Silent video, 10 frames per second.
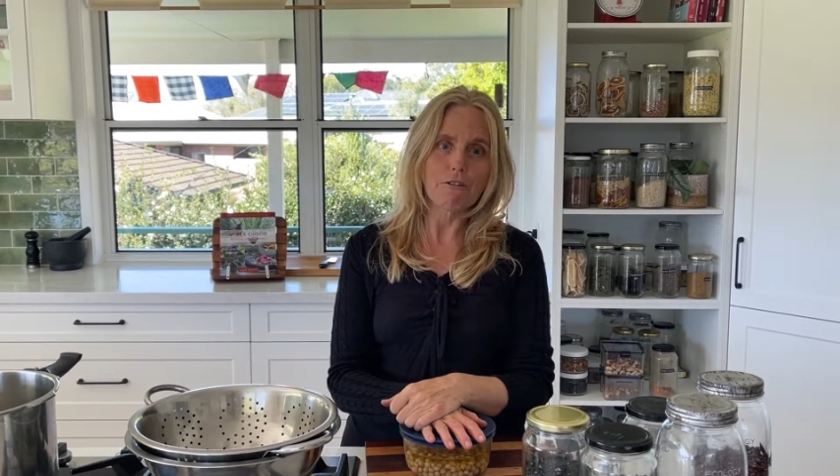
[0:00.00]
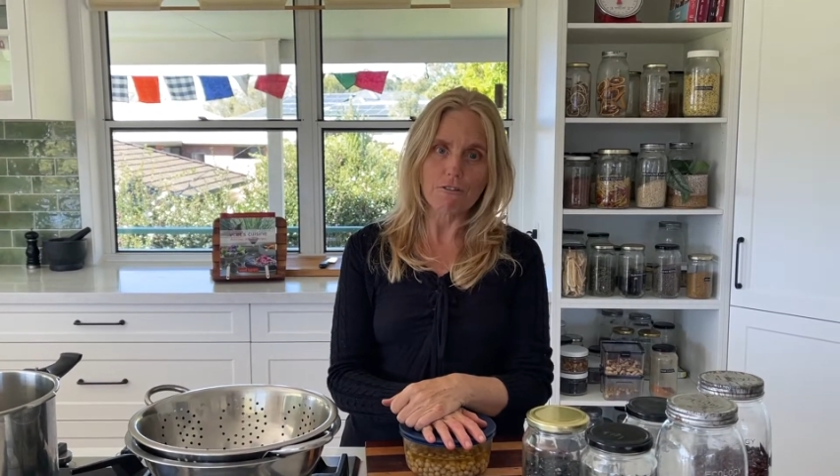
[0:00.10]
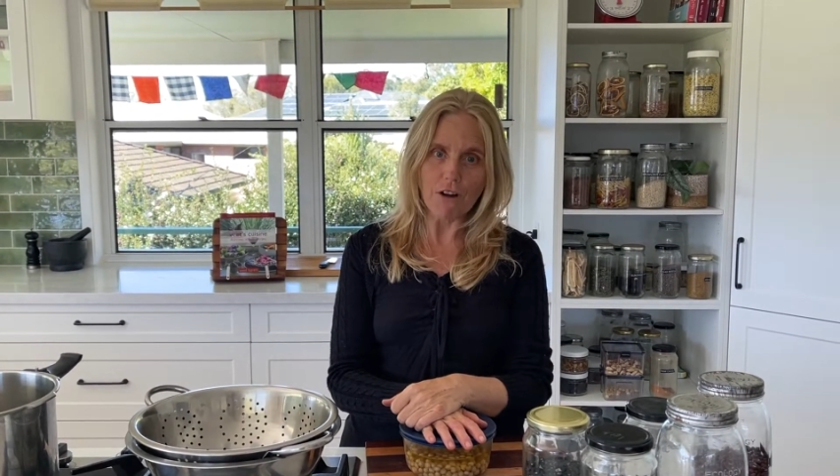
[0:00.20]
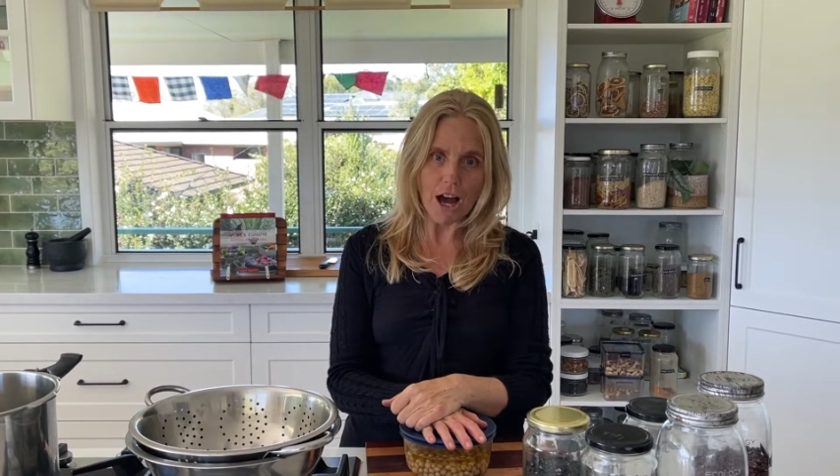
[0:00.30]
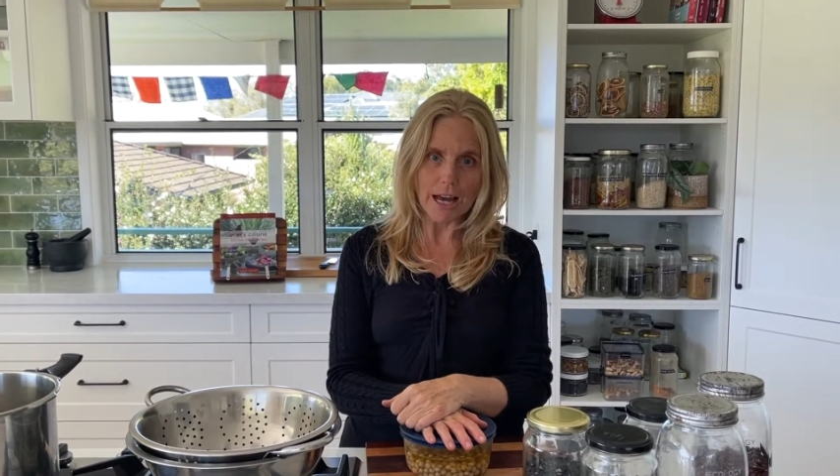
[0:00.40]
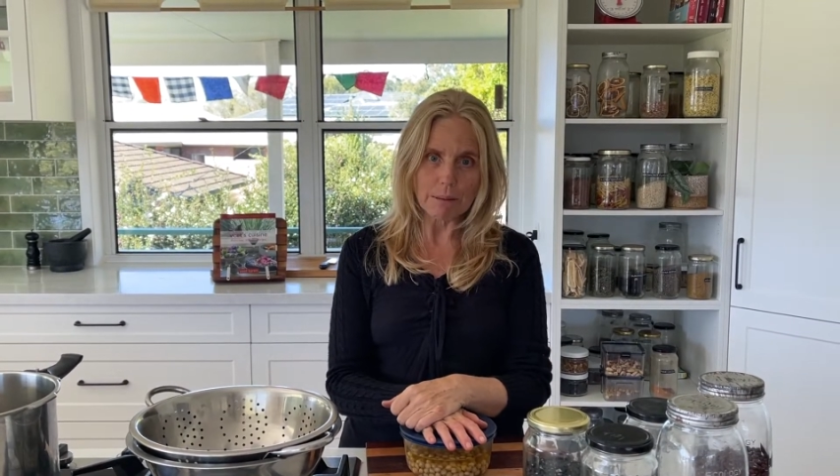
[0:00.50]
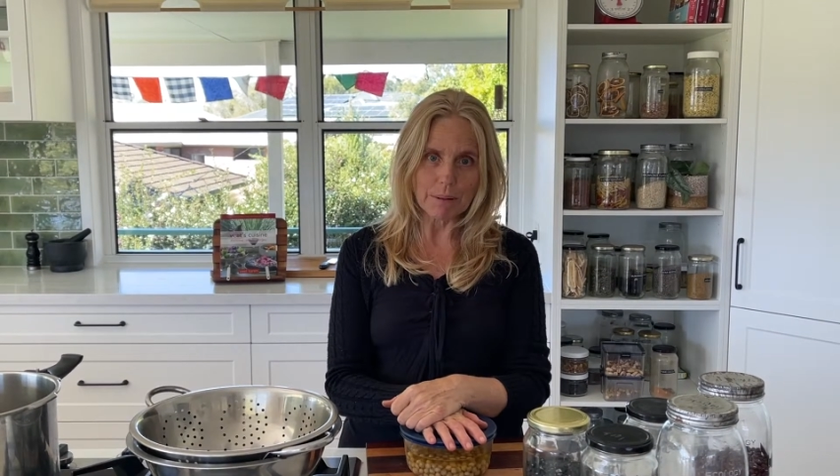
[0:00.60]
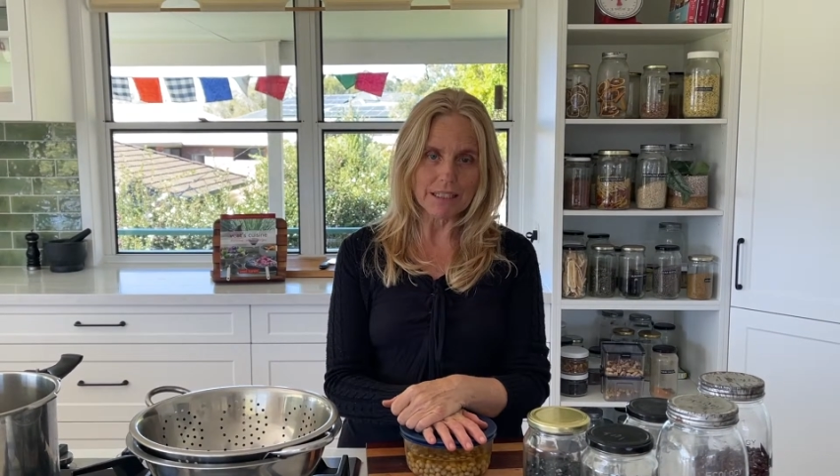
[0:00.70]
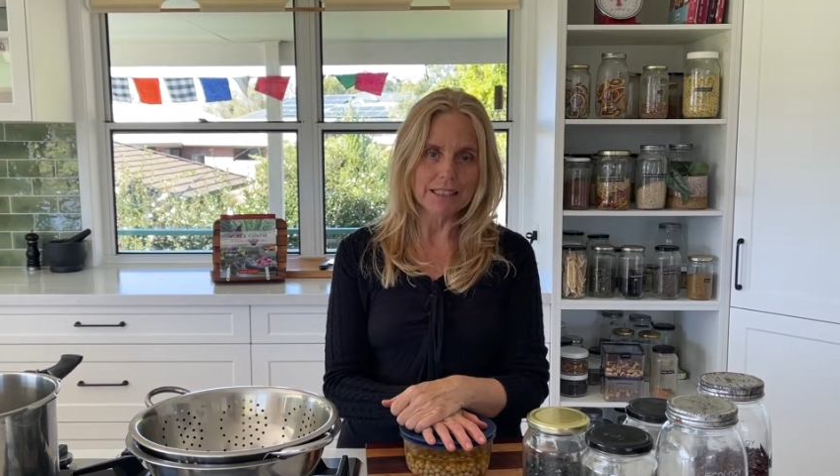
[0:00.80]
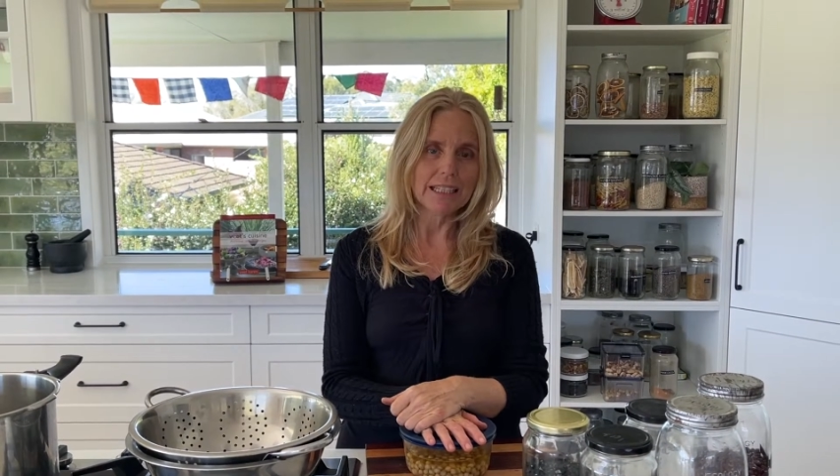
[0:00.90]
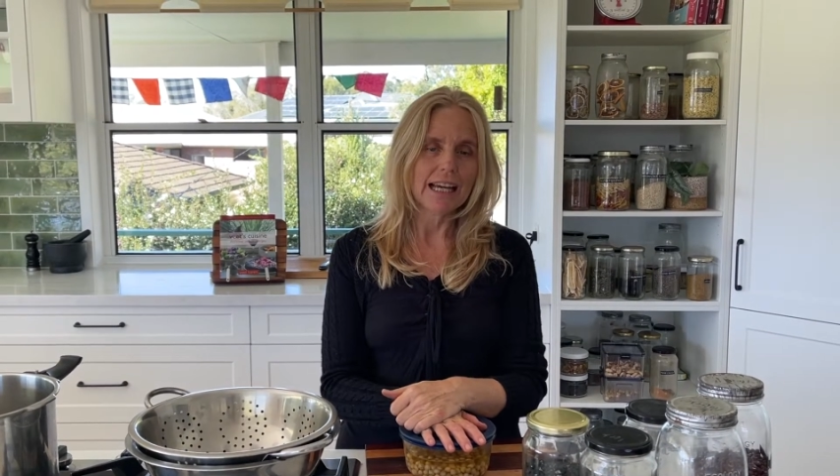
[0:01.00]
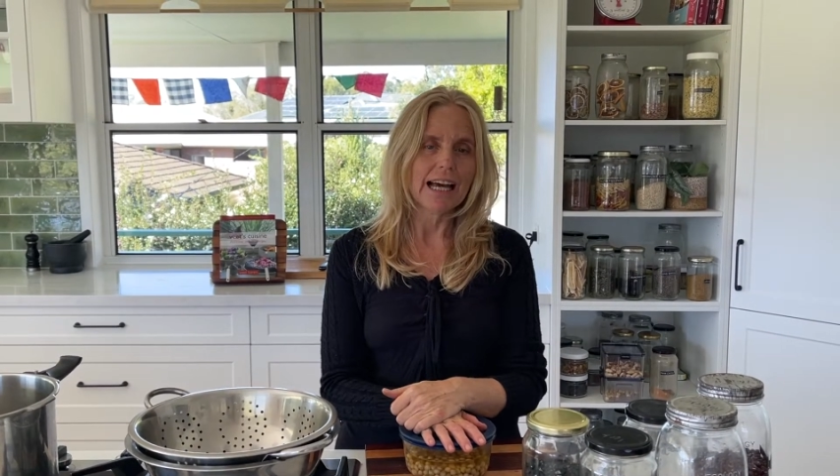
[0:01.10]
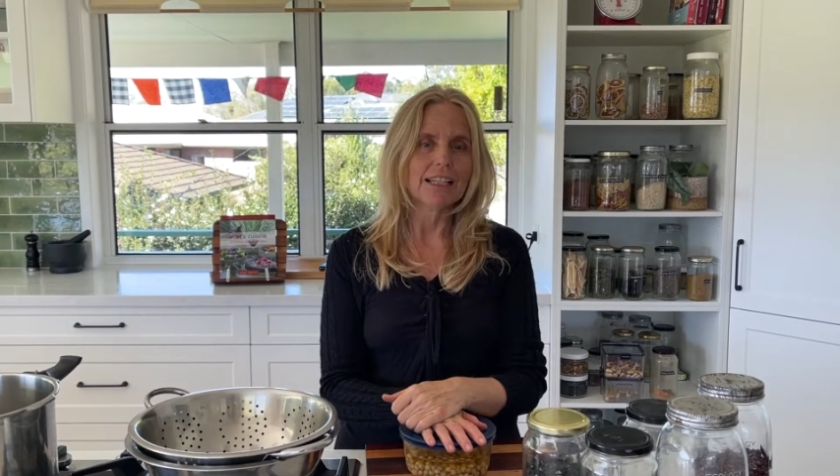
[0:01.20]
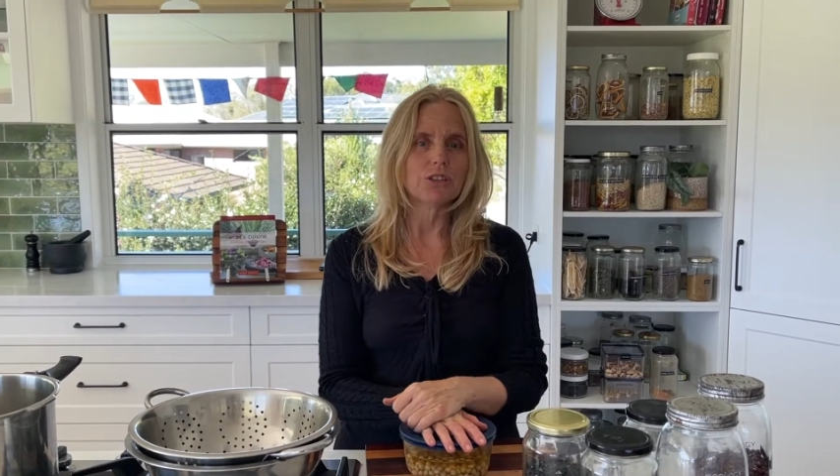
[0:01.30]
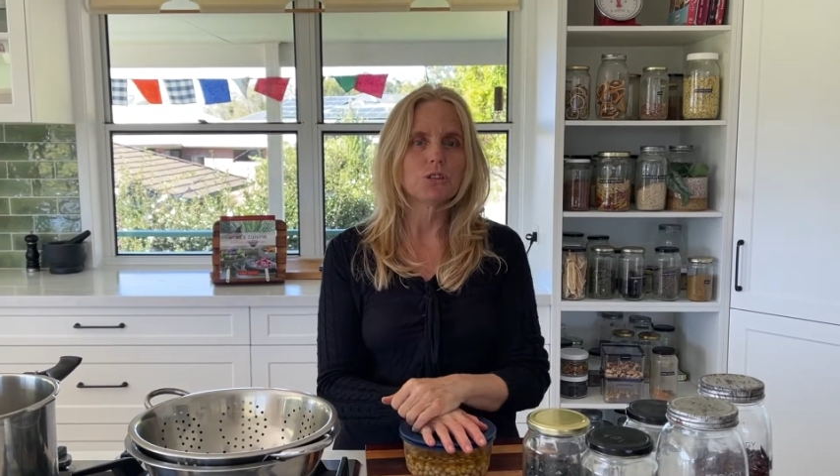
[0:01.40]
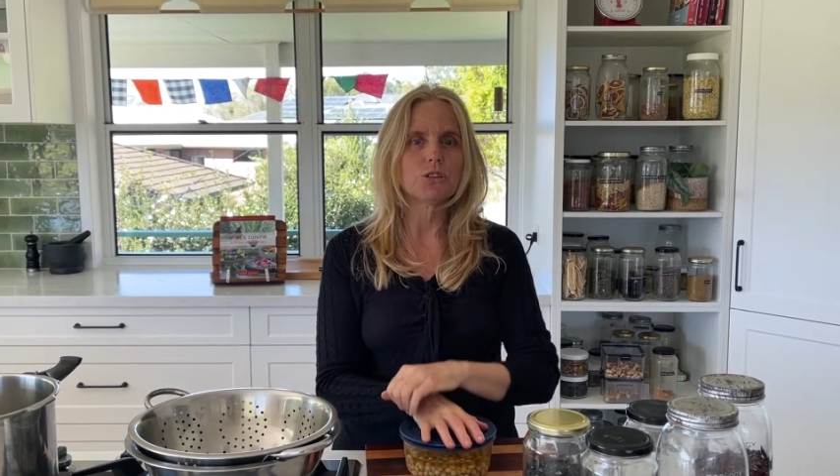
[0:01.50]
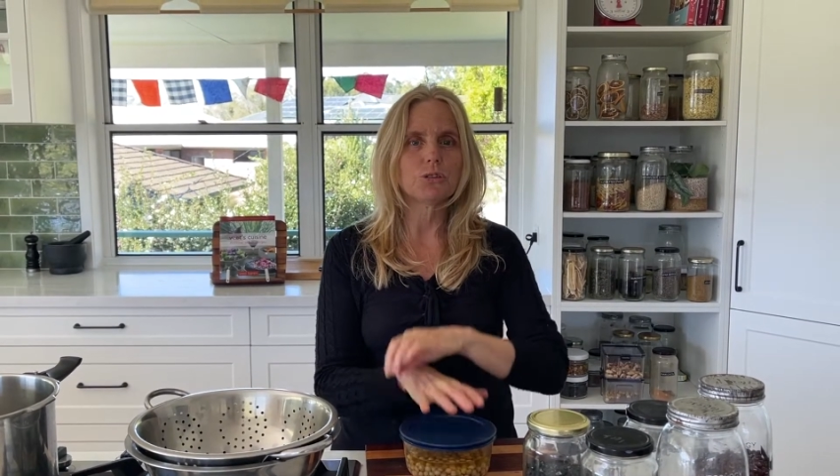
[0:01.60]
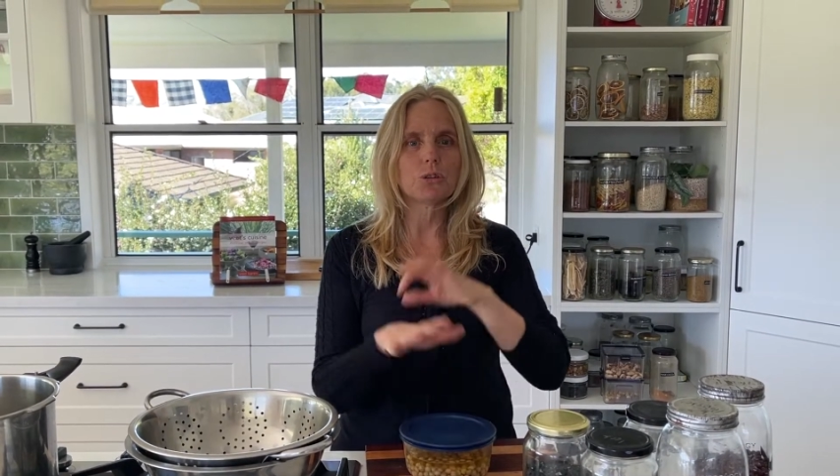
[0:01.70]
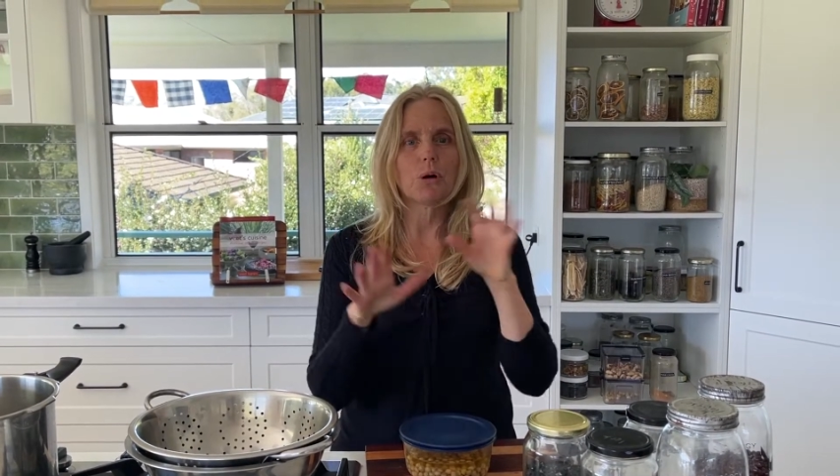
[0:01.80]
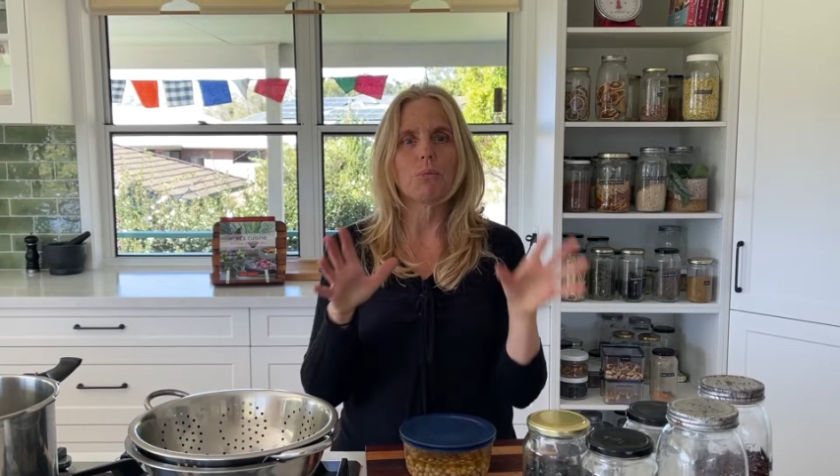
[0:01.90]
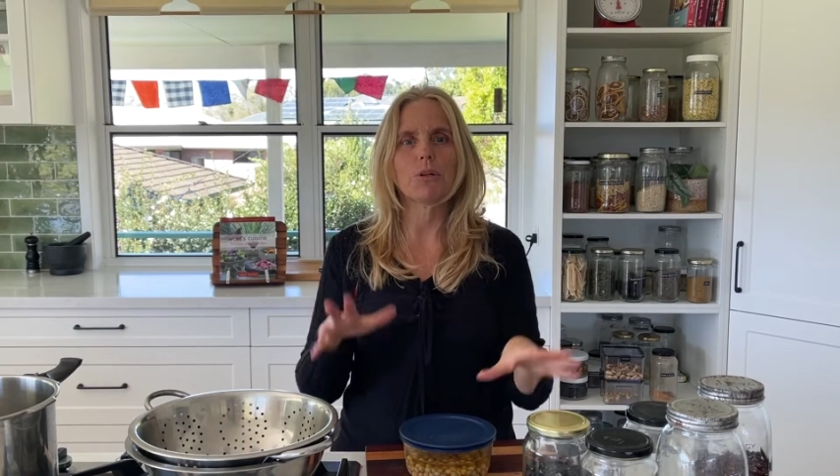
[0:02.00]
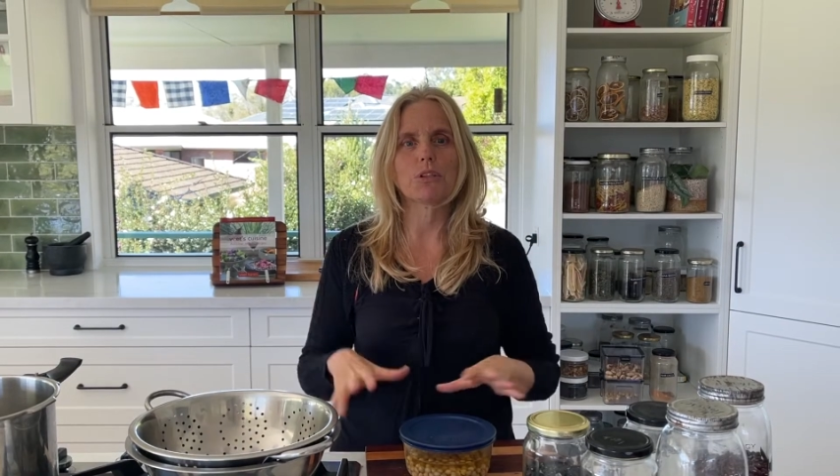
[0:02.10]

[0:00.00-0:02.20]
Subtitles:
fiber, and you do not want